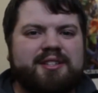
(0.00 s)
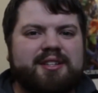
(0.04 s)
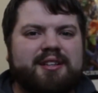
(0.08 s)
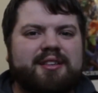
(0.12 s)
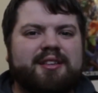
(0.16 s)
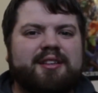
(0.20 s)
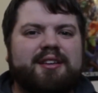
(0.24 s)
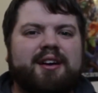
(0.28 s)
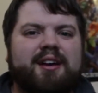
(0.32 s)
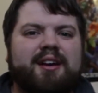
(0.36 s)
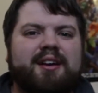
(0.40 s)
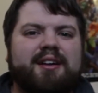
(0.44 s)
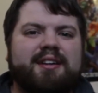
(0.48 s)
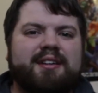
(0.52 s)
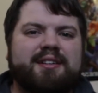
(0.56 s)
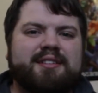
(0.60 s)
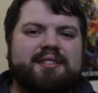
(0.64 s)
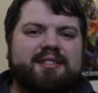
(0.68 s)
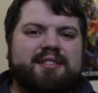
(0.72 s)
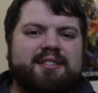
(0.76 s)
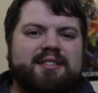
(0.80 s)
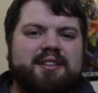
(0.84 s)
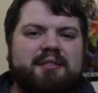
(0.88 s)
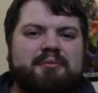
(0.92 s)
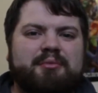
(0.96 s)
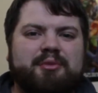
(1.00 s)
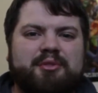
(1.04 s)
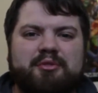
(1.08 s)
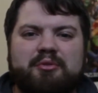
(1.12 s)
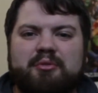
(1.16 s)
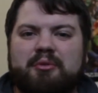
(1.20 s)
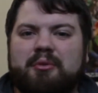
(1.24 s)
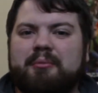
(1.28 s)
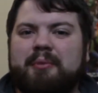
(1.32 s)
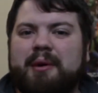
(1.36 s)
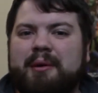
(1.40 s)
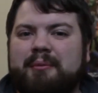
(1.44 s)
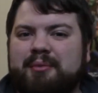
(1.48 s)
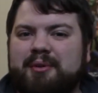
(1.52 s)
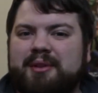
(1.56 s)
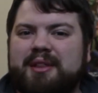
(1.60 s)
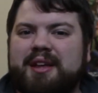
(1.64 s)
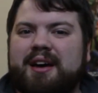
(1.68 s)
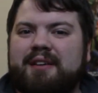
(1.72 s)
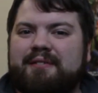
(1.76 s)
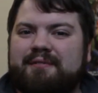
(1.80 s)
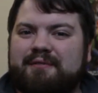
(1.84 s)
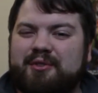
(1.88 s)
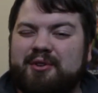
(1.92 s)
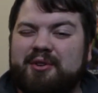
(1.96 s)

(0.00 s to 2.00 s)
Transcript: that the audience is able to remember that